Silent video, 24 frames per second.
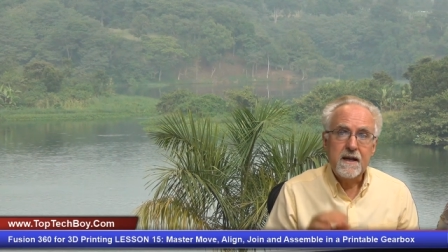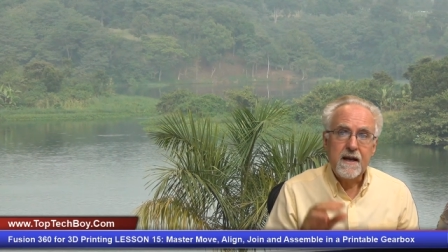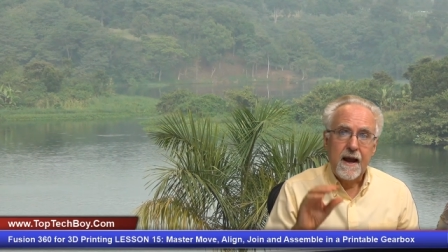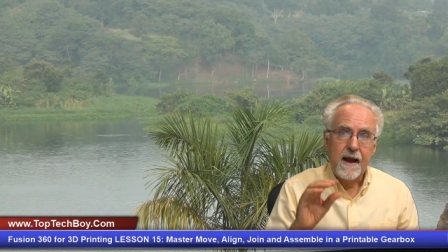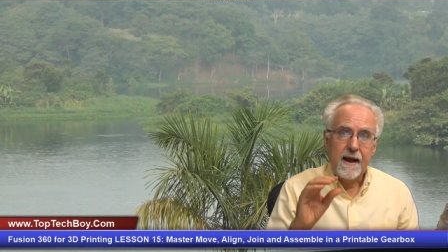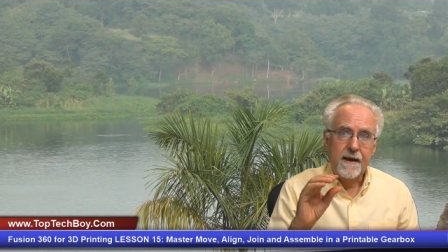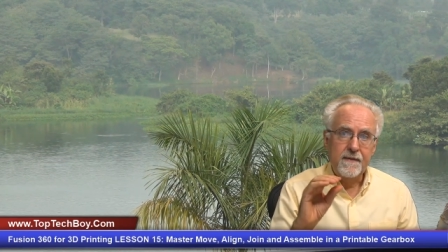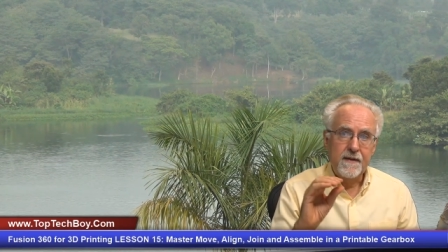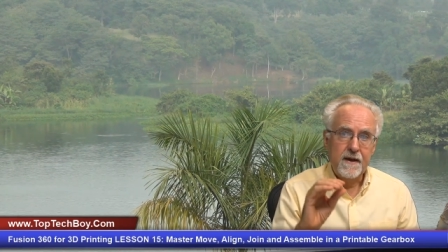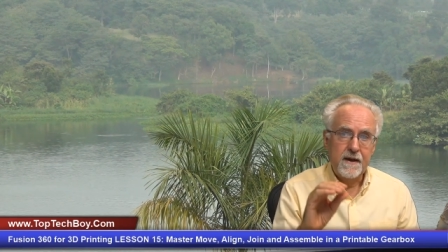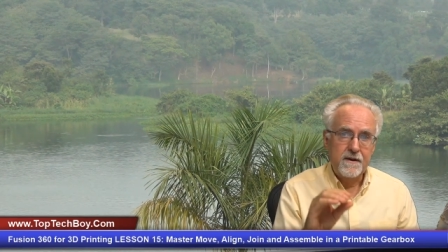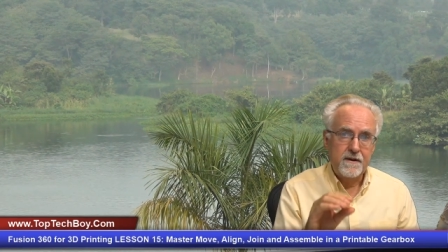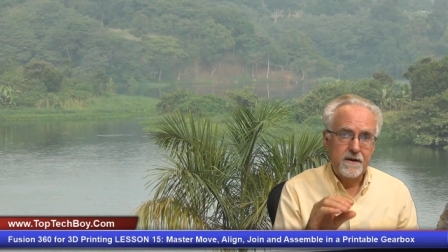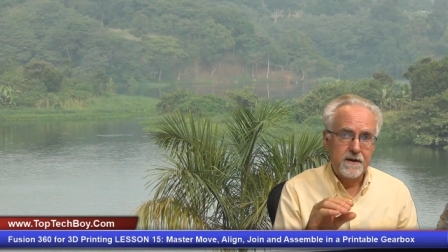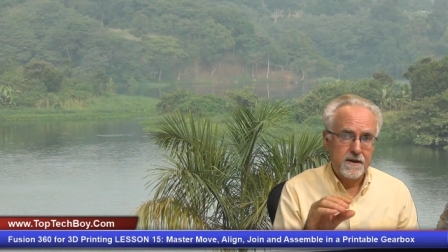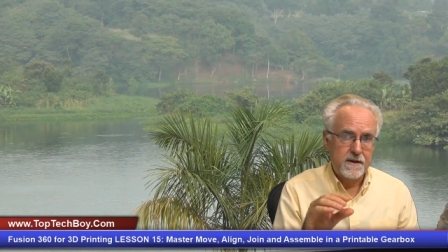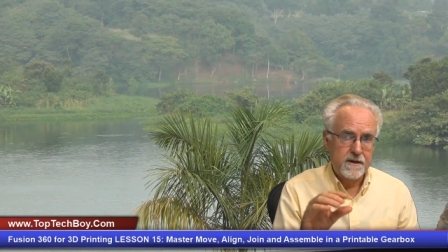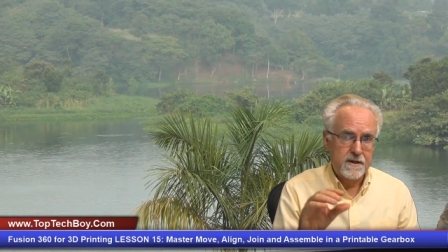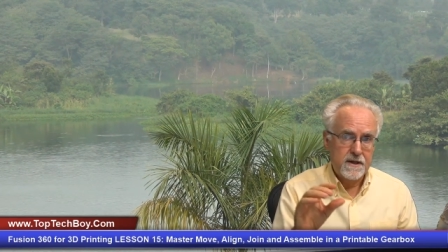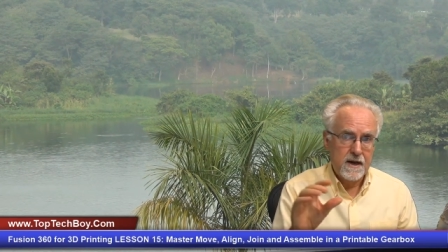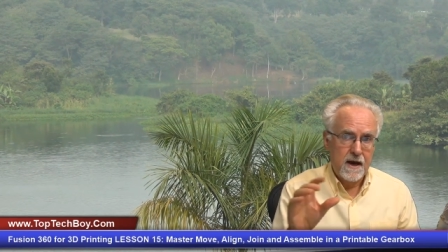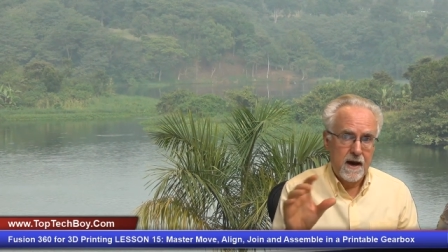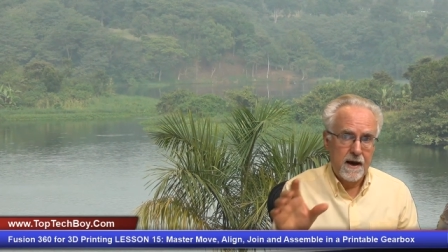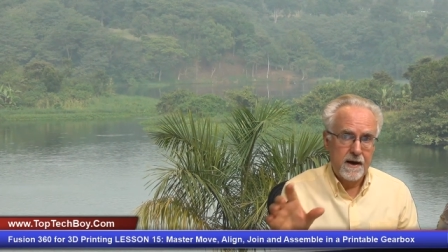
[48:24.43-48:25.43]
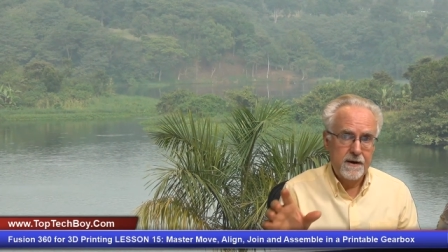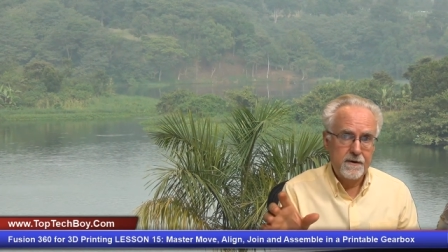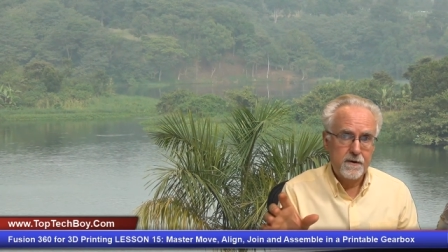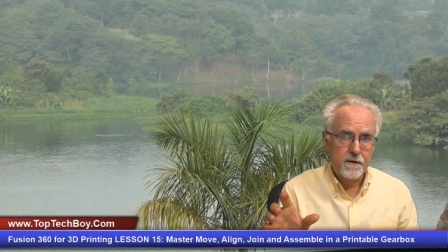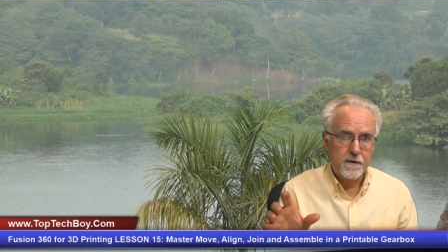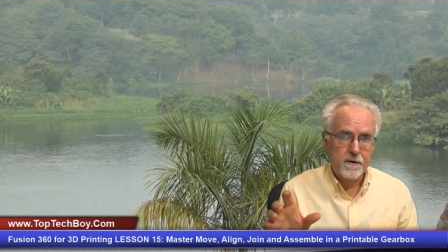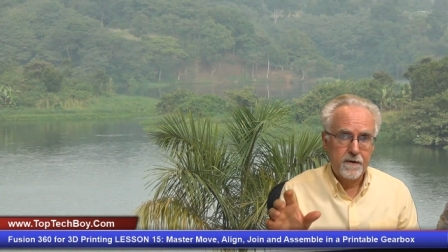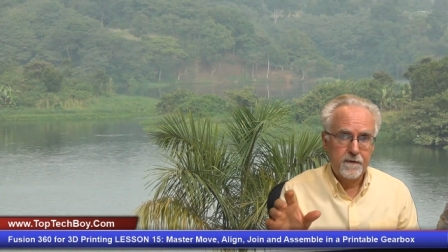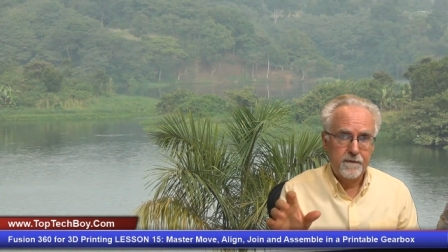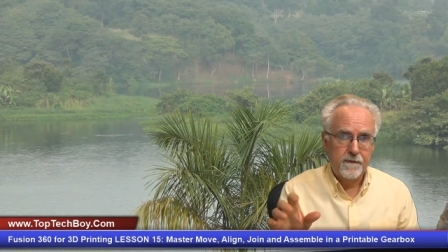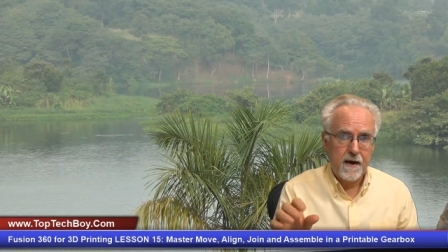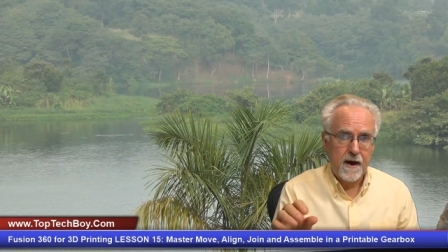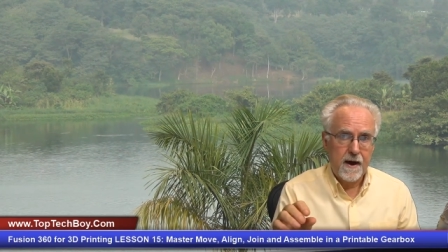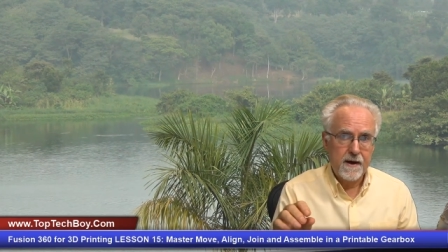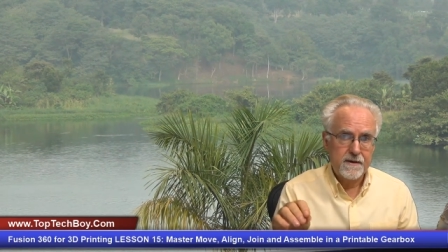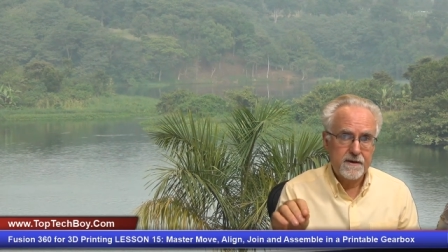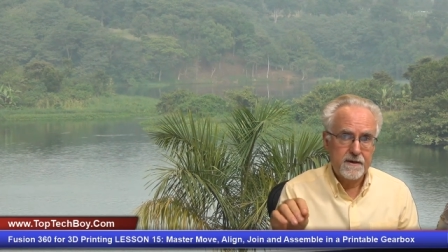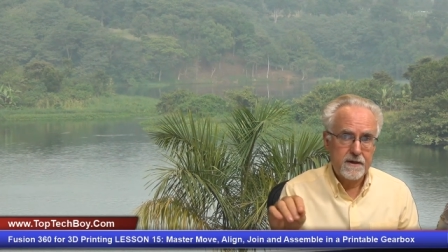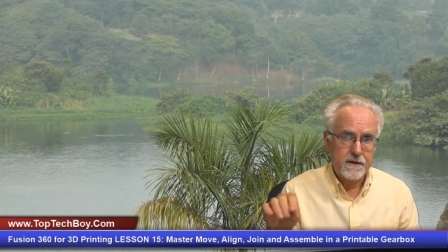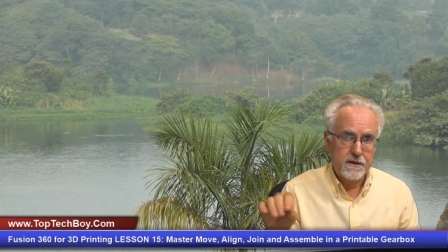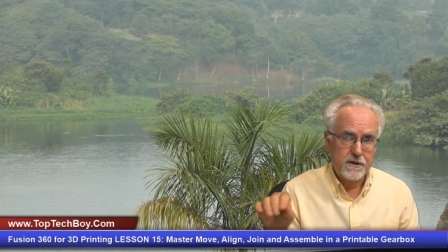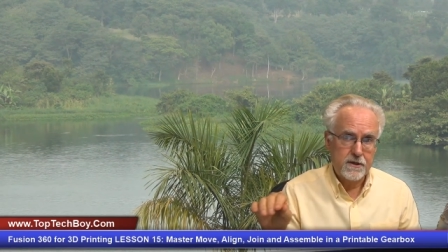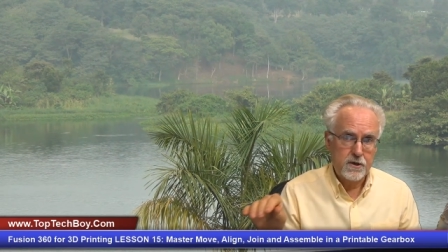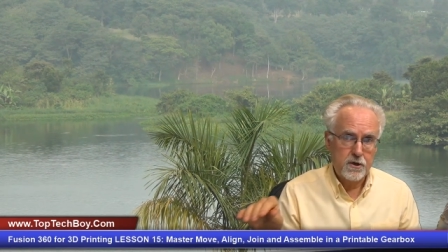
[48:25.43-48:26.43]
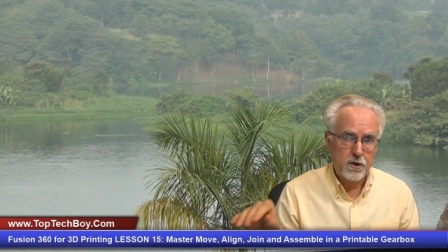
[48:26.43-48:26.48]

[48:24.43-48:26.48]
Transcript: and then design your devices